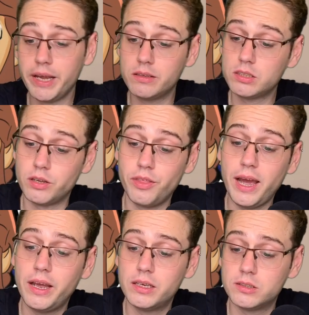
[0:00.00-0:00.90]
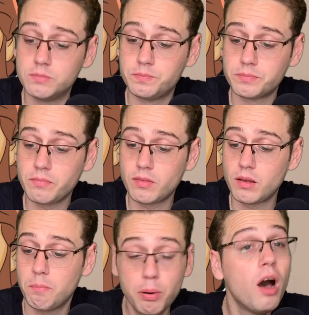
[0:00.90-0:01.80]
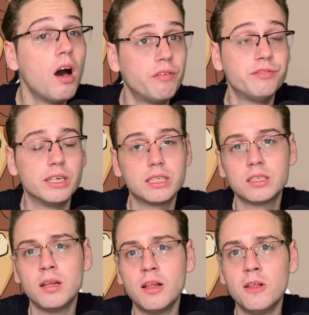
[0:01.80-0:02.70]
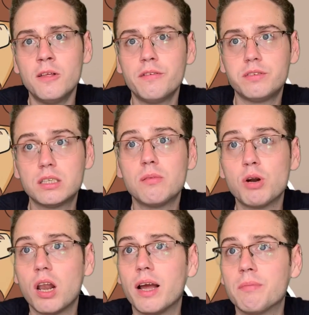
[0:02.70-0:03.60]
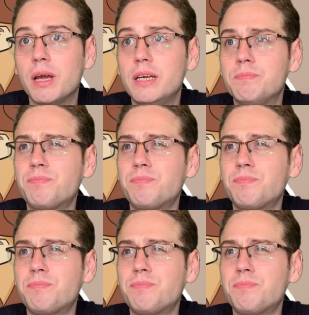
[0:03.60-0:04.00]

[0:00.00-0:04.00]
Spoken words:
So that is perfect for someone like me,